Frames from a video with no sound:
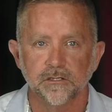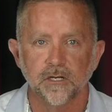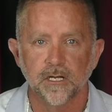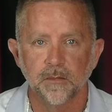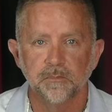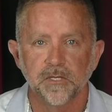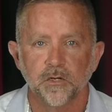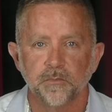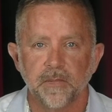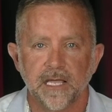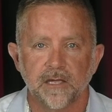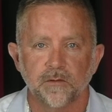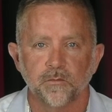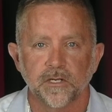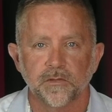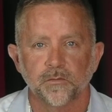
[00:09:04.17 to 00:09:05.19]
upload
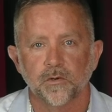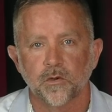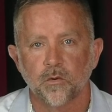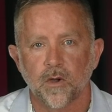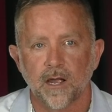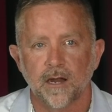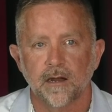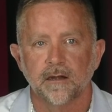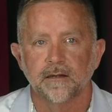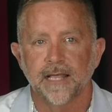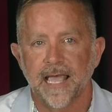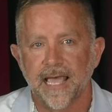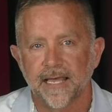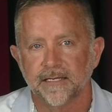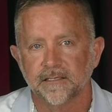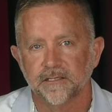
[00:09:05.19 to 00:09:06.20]
bandwidth required
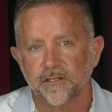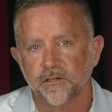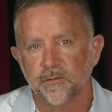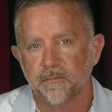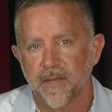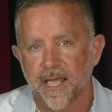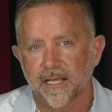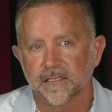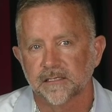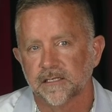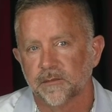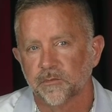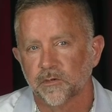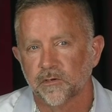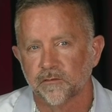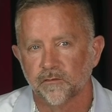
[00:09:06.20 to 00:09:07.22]
added to your max
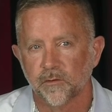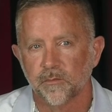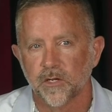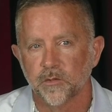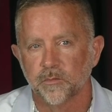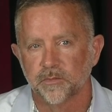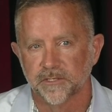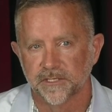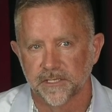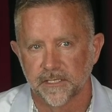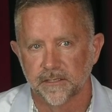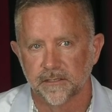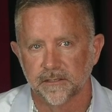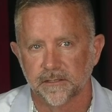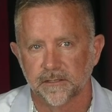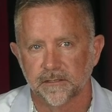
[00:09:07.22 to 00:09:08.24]
number of remote
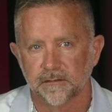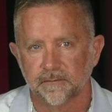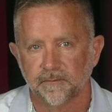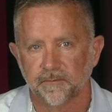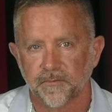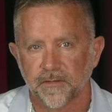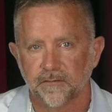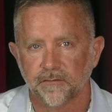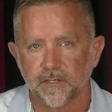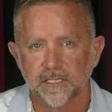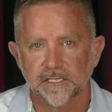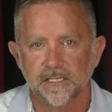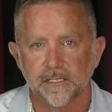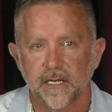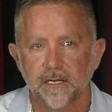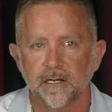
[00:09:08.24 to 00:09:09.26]
presenters. For this
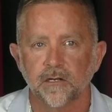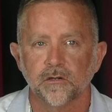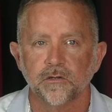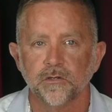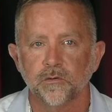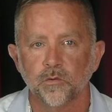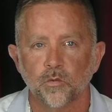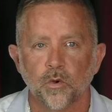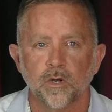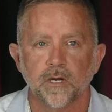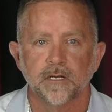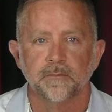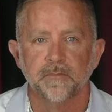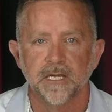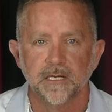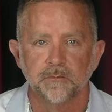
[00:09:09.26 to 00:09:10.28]
scenario, you would want a
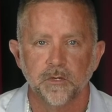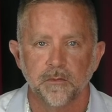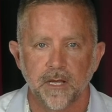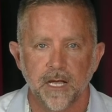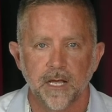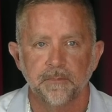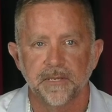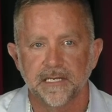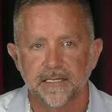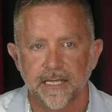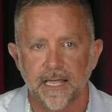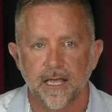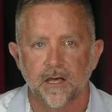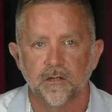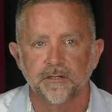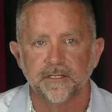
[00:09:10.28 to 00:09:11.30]
minimum up and
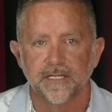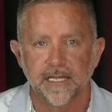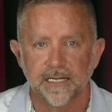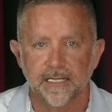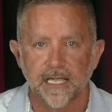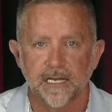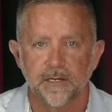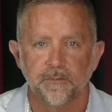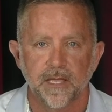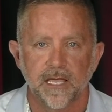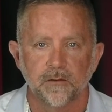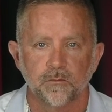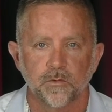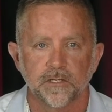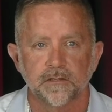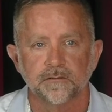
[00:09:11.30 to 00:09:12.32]
down dedicated
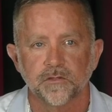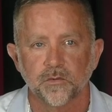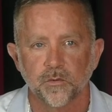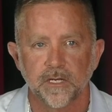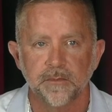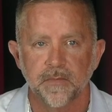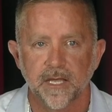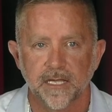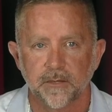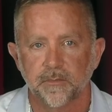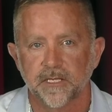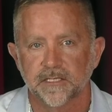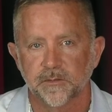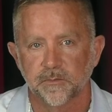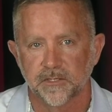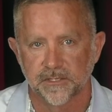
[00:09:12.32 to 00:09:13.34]
bandwidth of 20
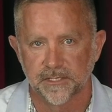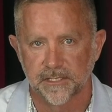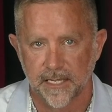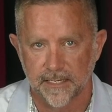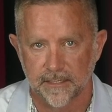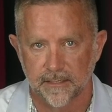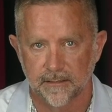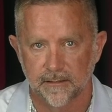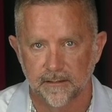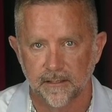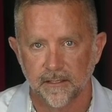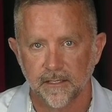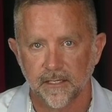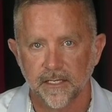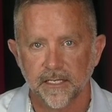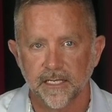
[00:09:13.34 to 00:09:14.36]
megabits per second.
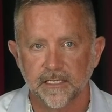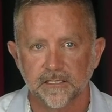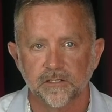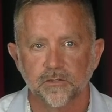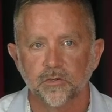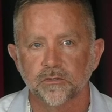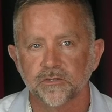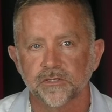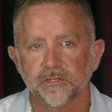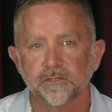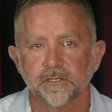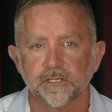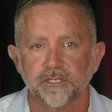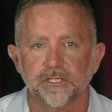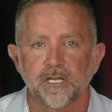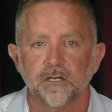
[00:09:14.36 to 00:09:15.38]
It is crucial to the
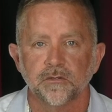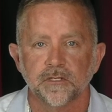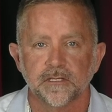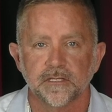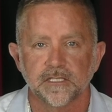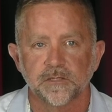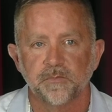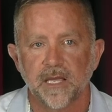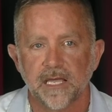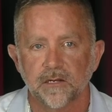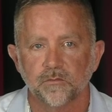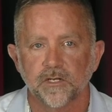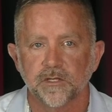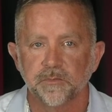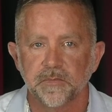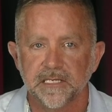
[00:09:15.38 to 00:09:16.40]
show that this
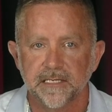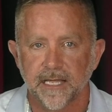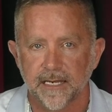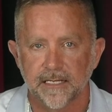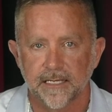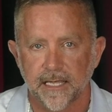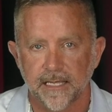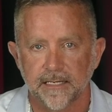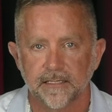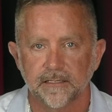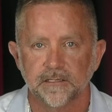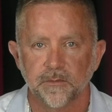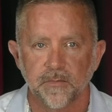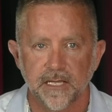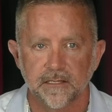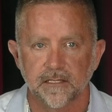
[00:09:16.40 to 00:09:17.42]
bandwidth be dedicated to
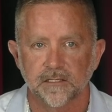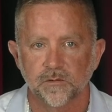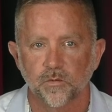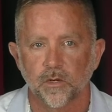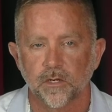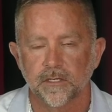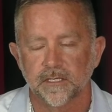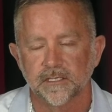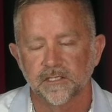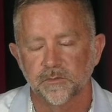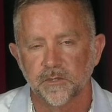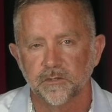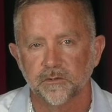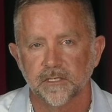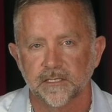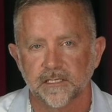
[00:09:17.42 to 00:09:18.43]
make this work as
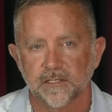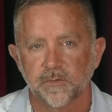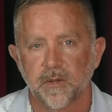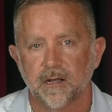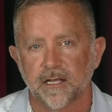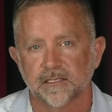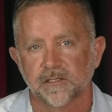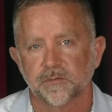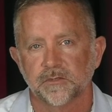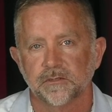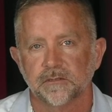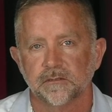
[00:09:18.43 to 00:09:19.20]
smoothly as possible.